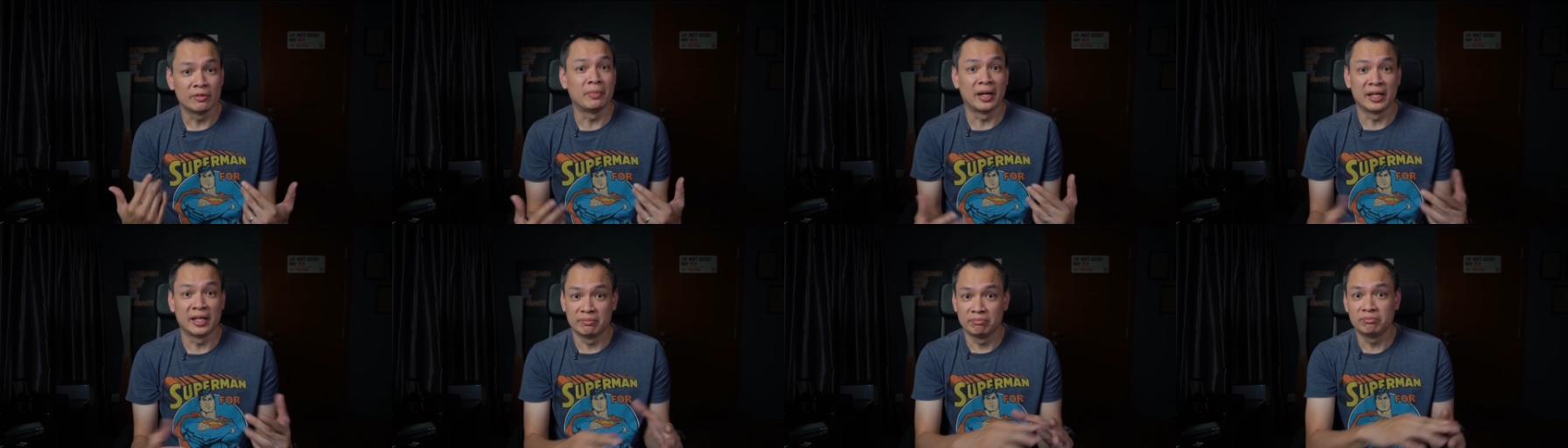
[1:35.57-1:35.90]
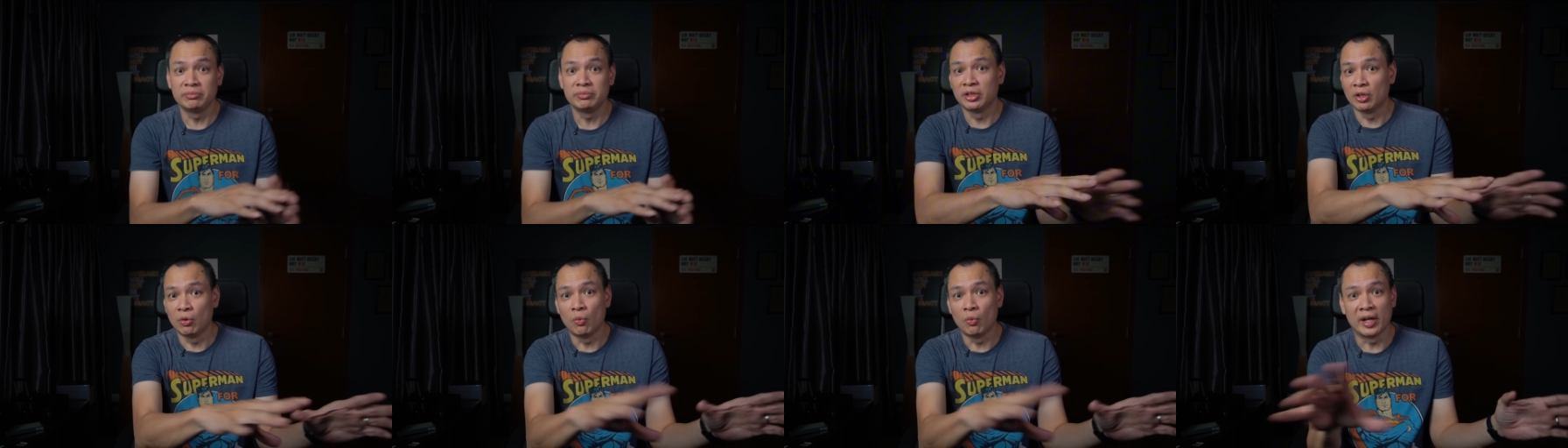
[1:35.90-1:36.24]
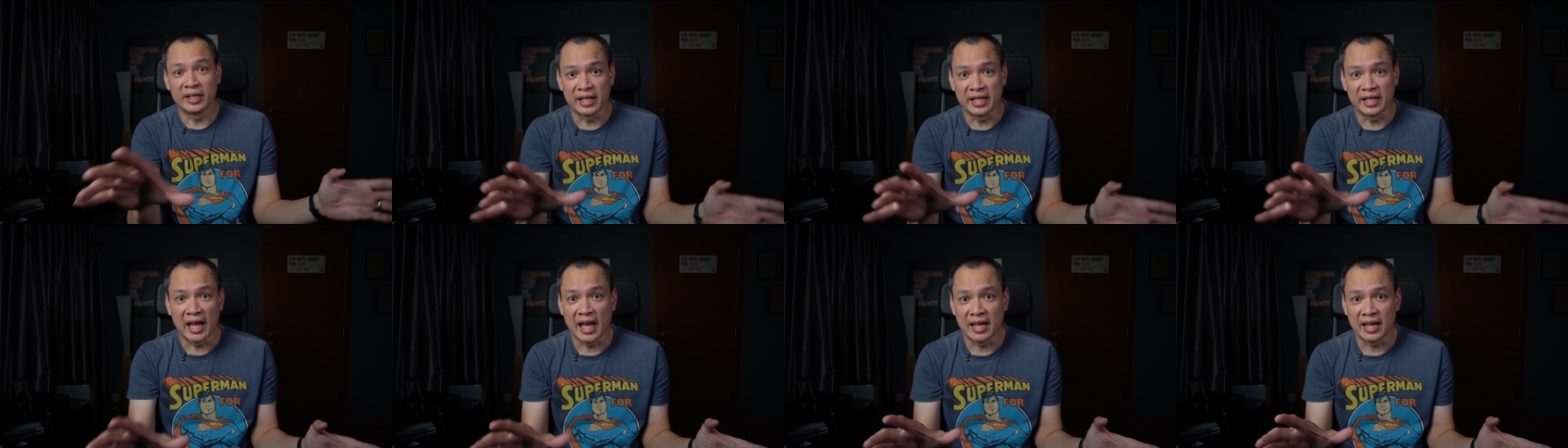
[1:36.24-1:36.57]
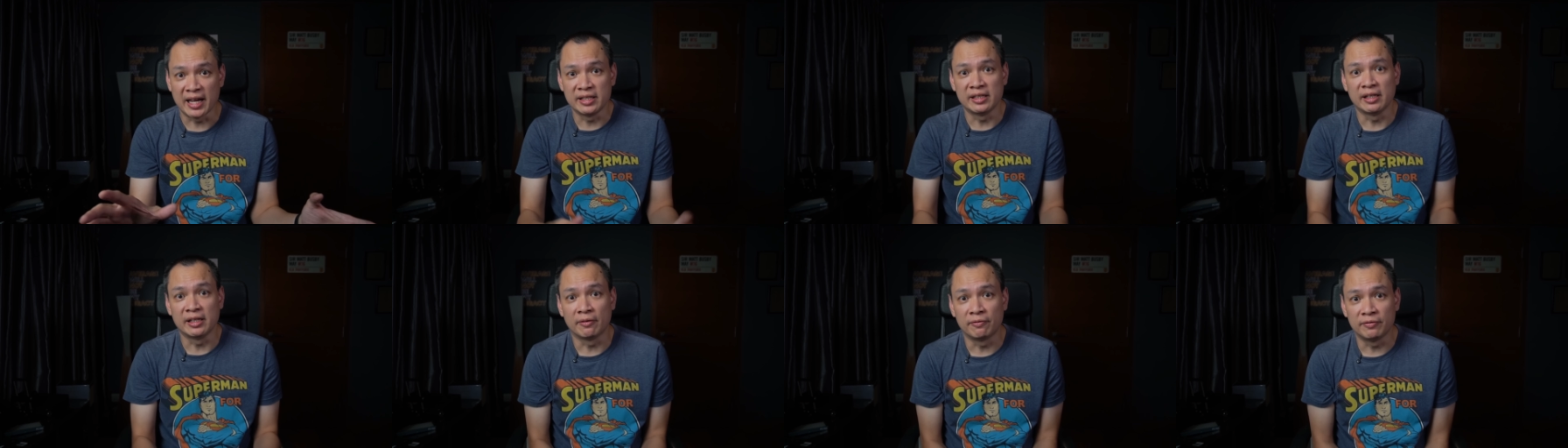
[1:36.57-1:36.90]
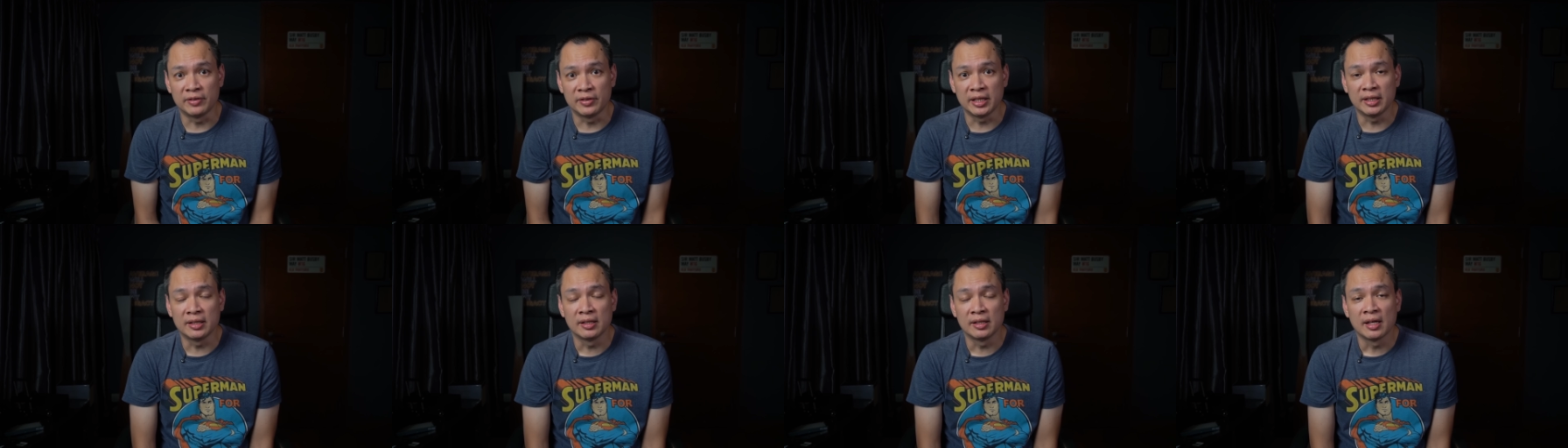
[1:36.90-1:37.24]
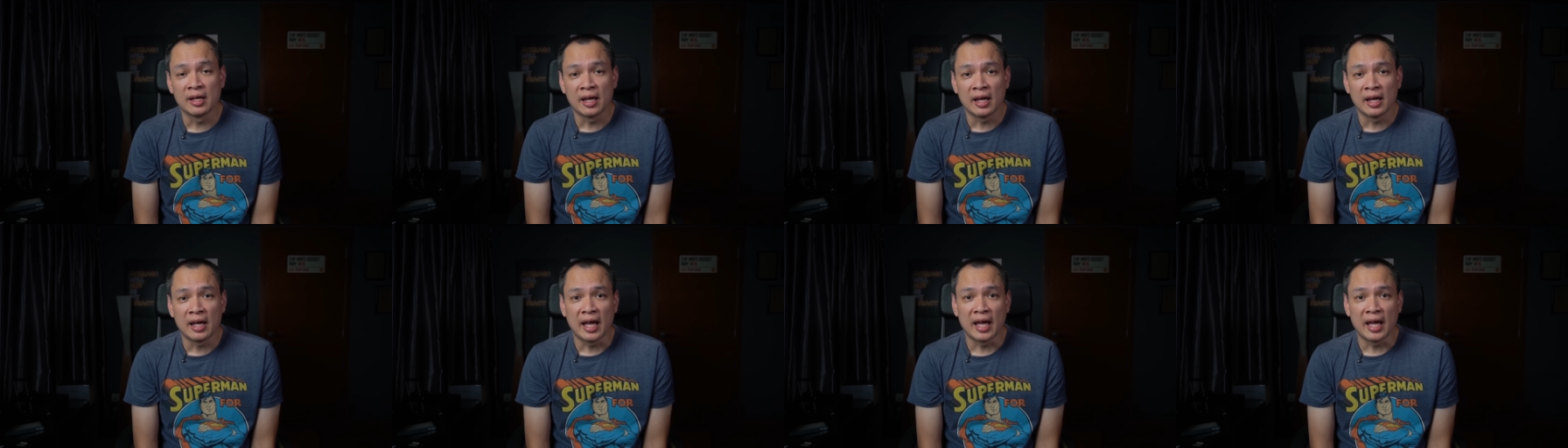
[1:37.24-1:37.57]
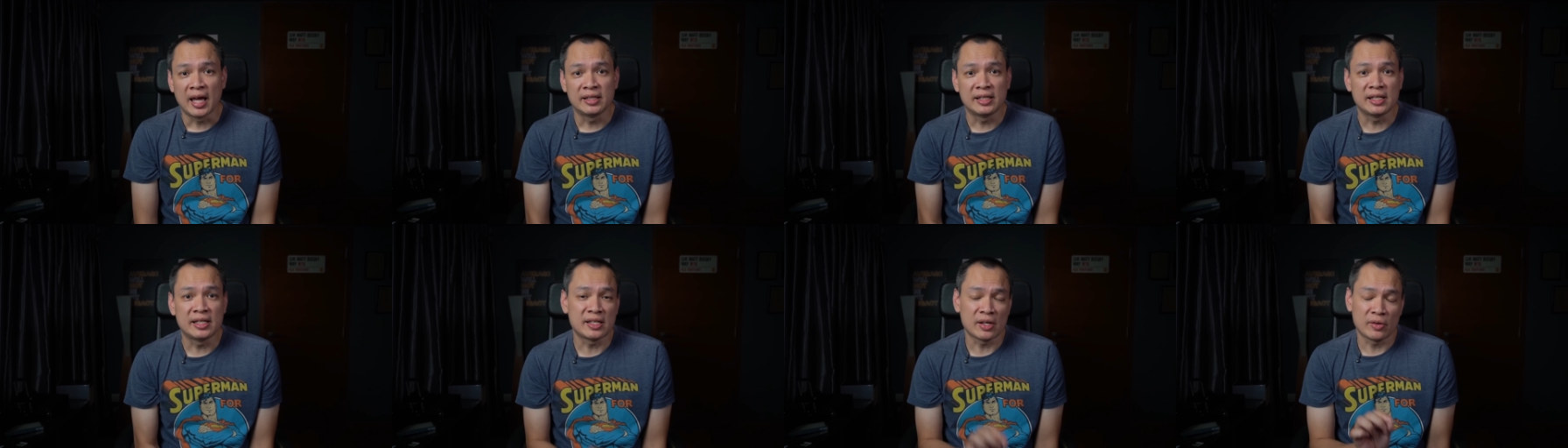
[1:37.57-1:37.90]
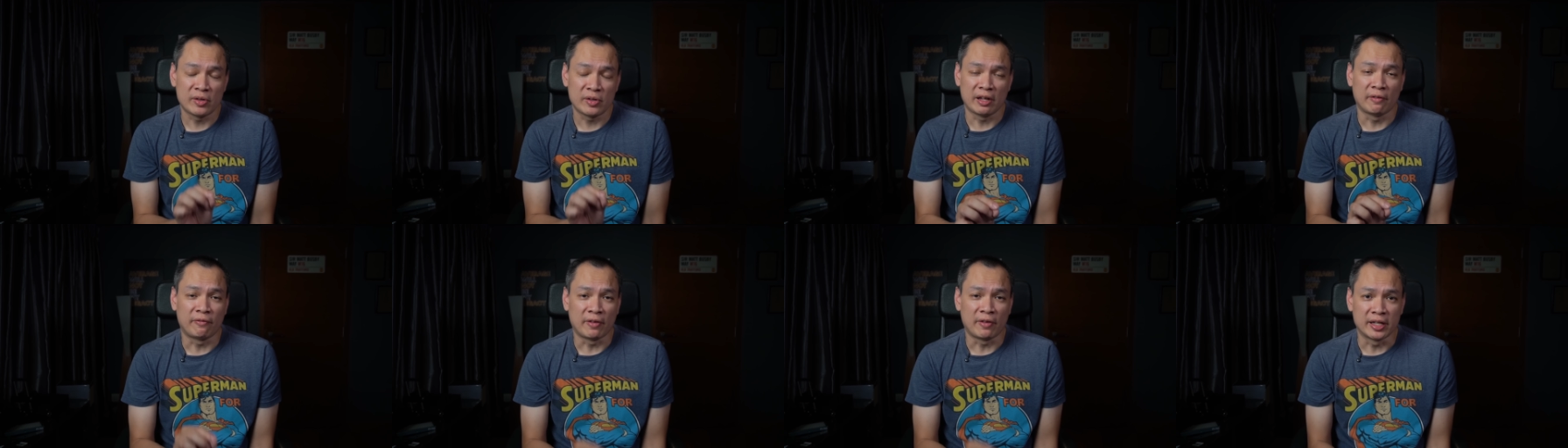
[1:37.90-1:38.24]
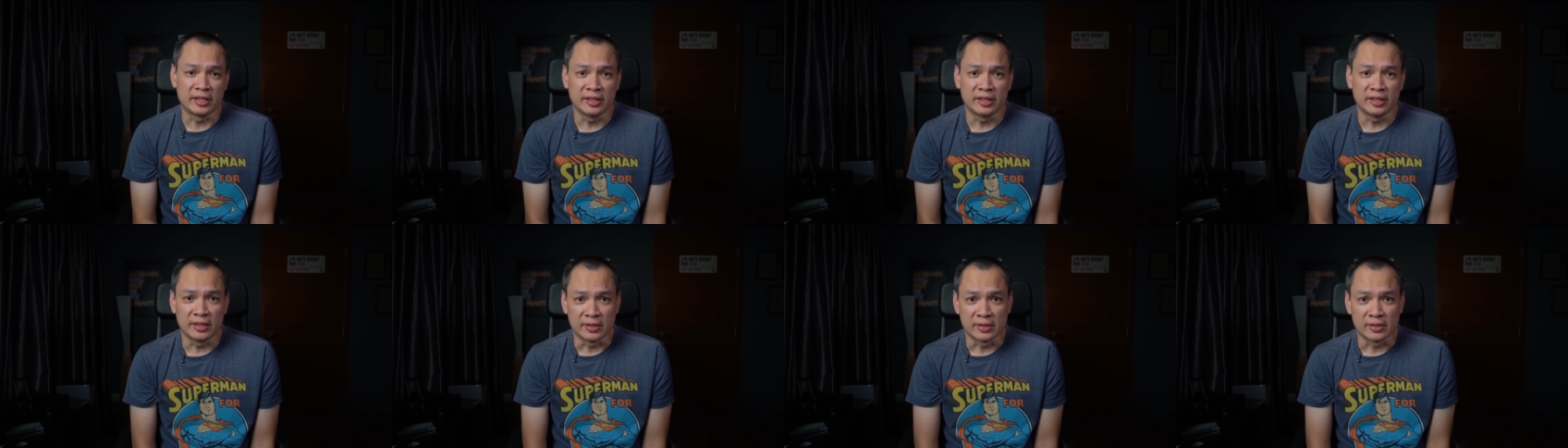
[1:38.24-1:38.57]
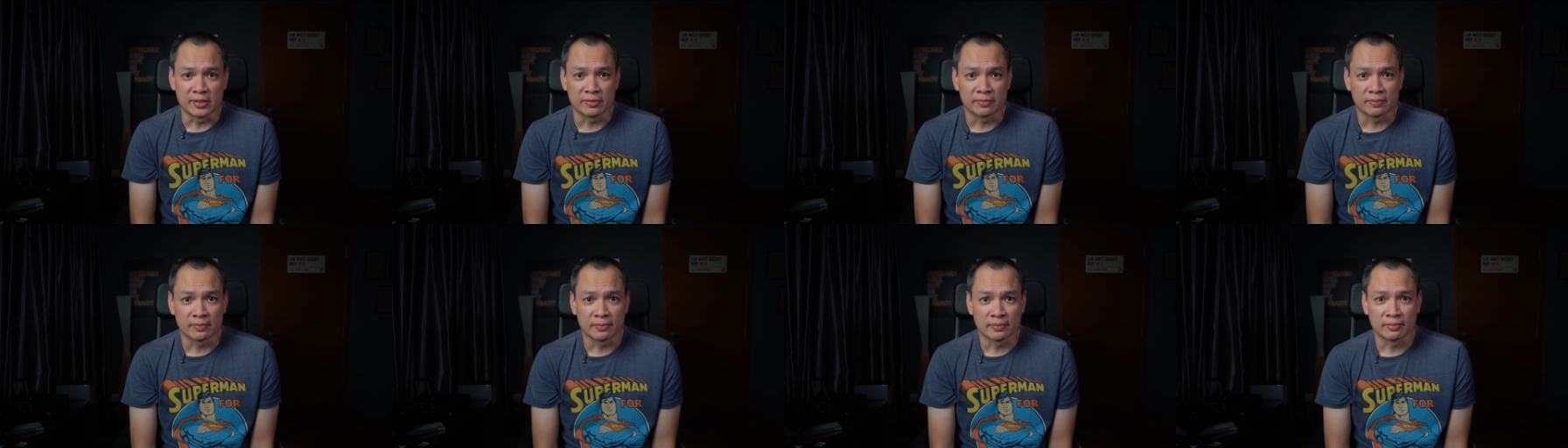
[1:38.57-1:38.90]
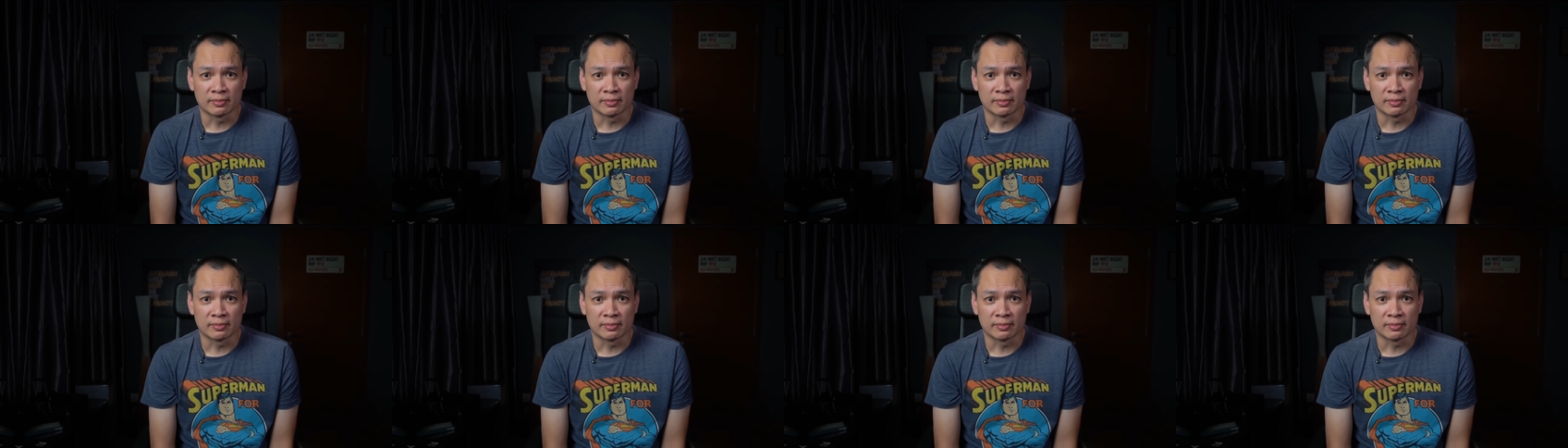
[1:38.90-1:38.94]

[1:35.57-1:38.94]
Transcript: but you know what they had in their fleet. And these are their findings.